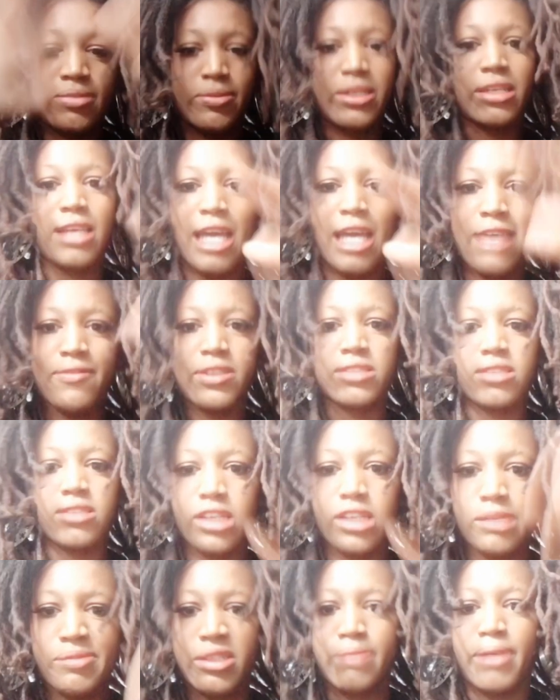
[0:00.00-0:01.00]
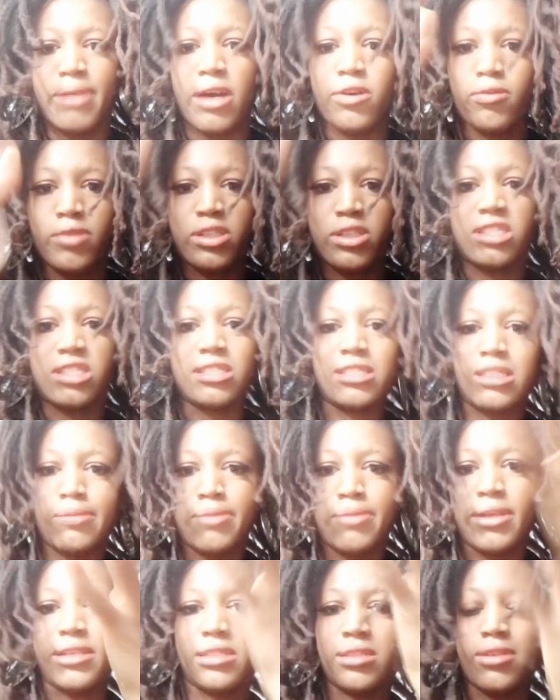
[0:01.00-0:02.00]
we're going to have this argument about which is the
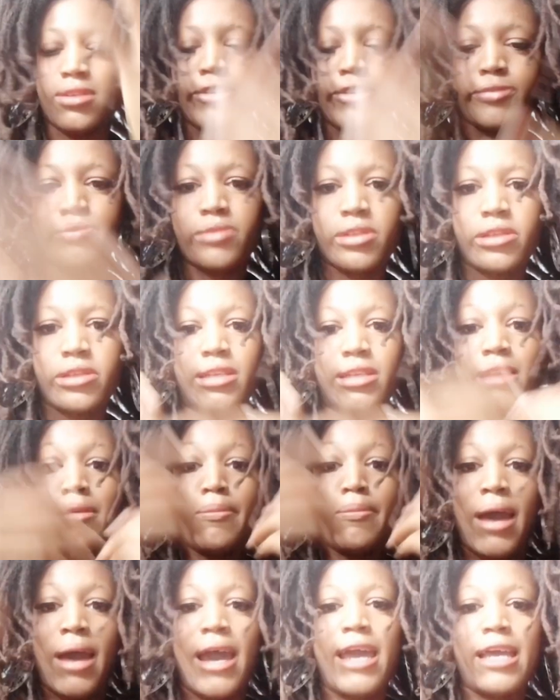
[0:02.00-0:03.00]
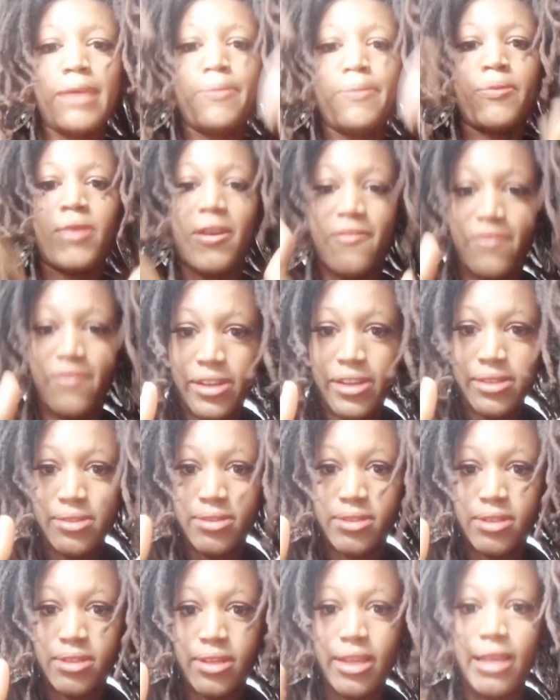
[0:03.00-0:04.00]
best salt. My
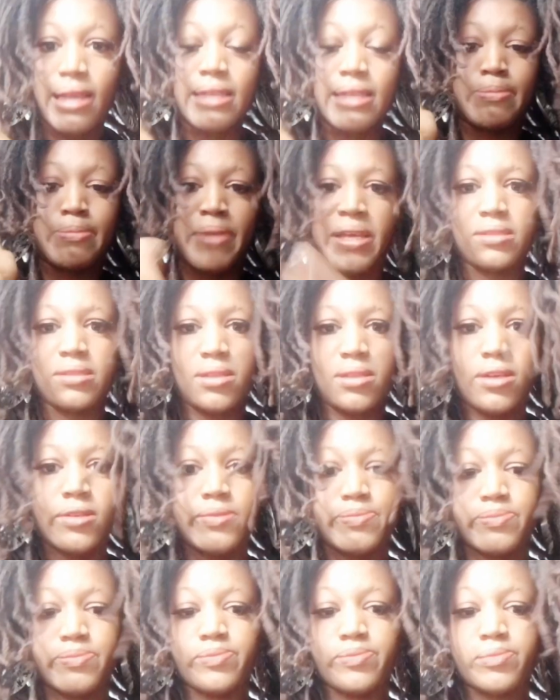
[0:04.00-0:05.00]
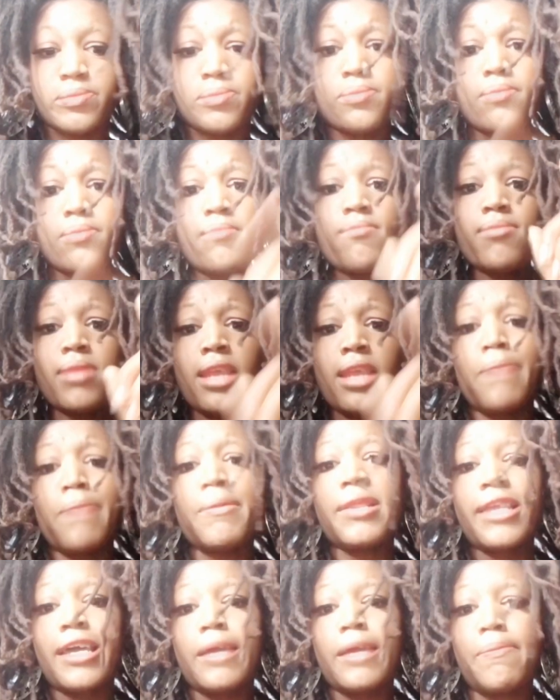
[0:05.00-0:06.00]
preference is pink salt.
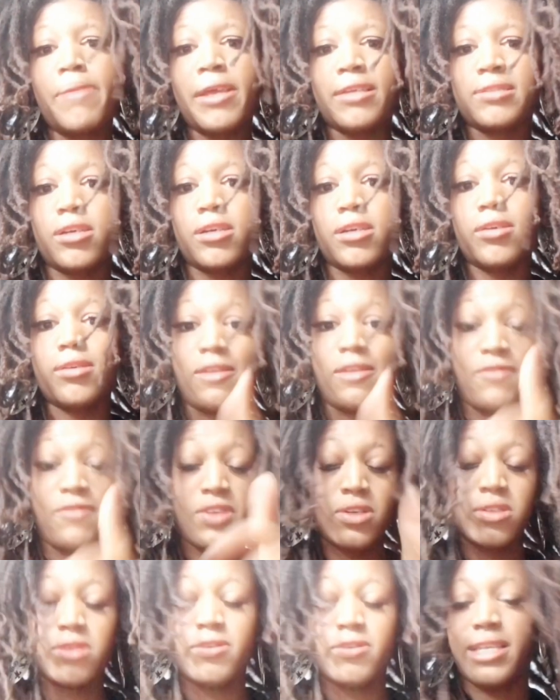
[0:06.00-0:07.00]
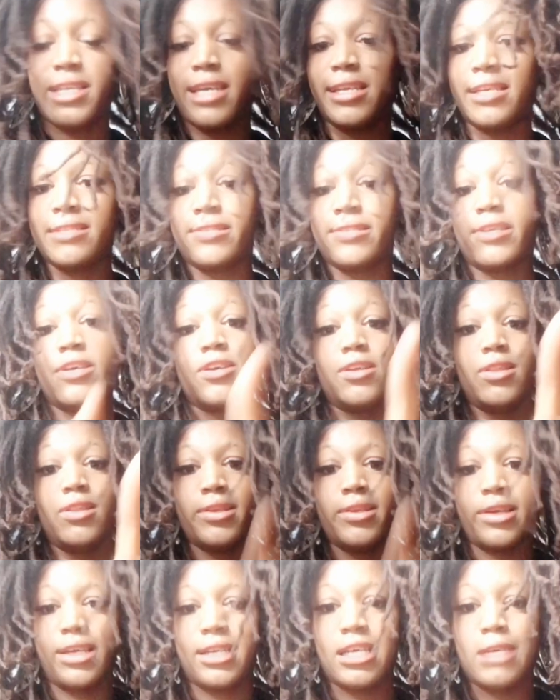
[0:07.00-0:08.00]
Himalayan pink salt. If you don't know what that is,
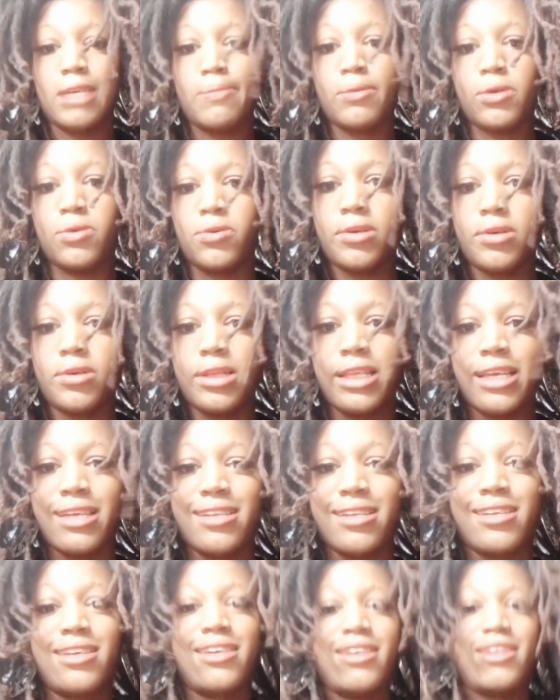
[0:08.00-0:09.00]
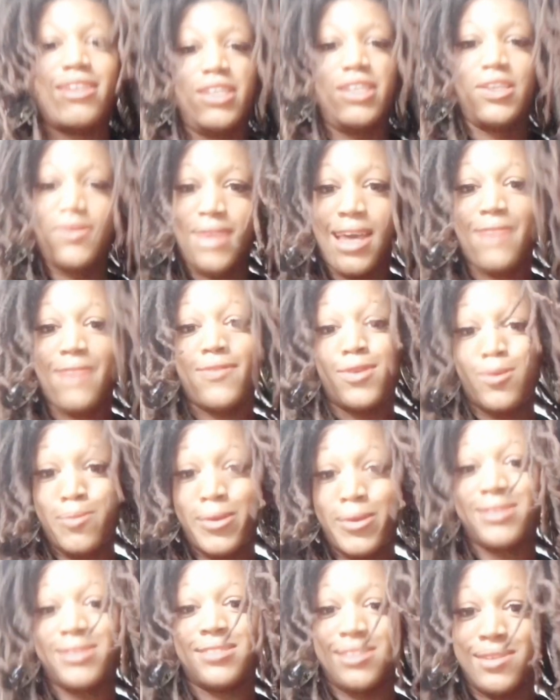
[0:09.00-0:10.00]
look it up, Google it. You have
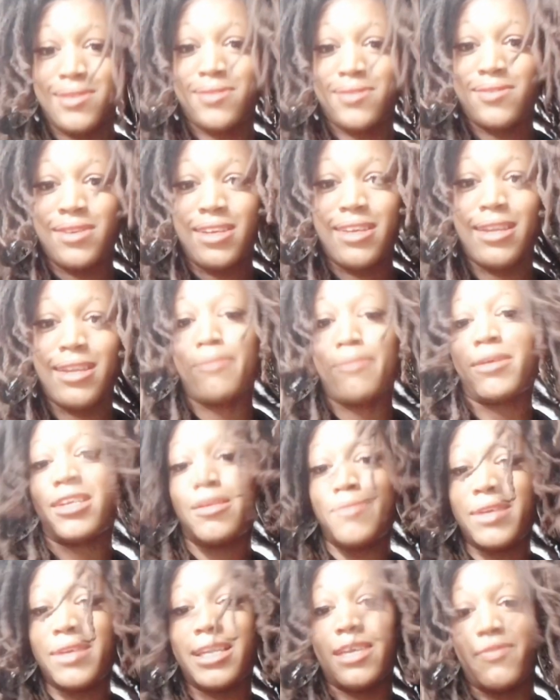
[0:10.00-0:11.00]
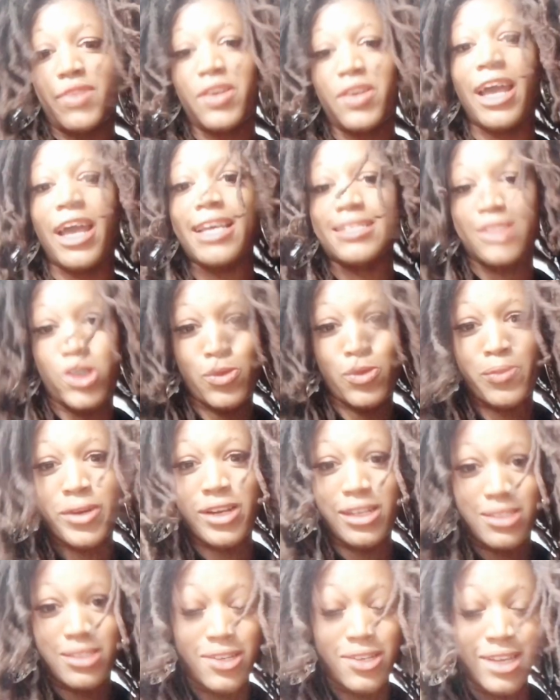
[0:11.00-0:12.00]
homework to do. And I'm going to be giving you guys
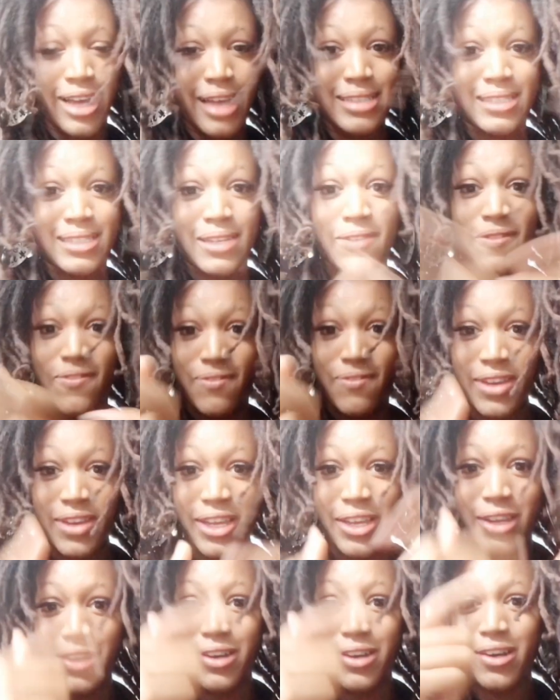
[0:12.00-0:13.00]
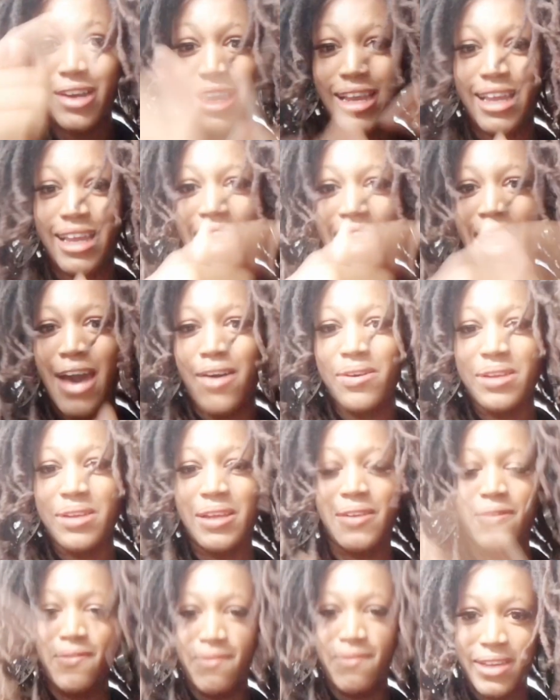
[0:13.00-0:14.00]
homework so you guys can figure it out
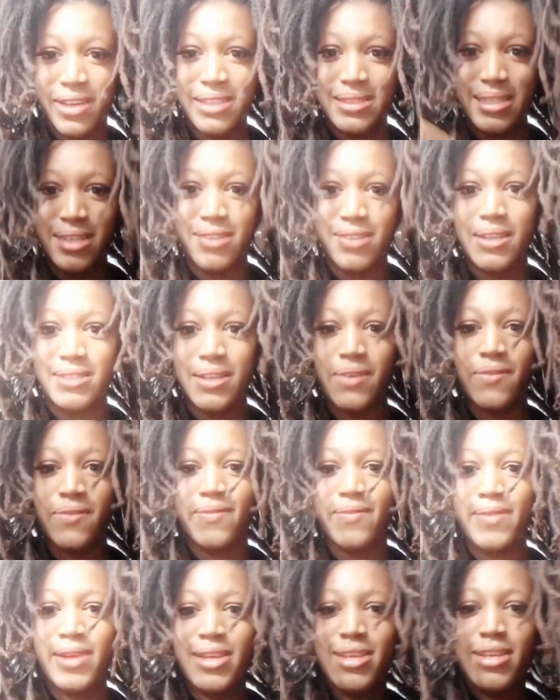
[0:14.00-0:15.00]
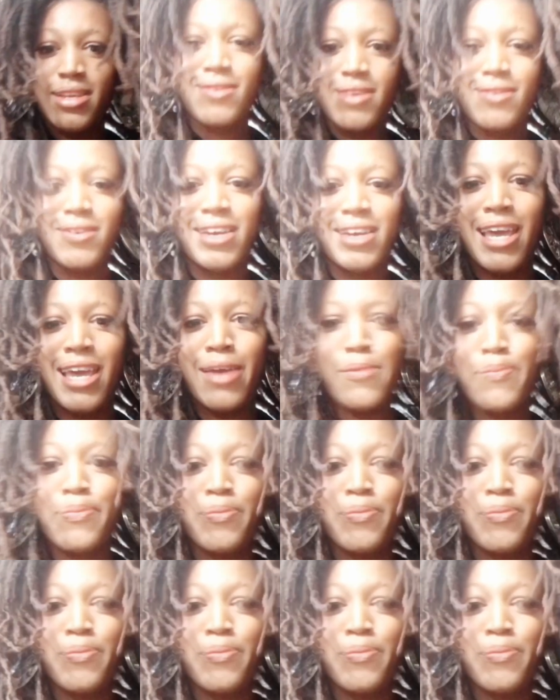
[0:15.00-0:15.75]
and fix it yourself. Okay?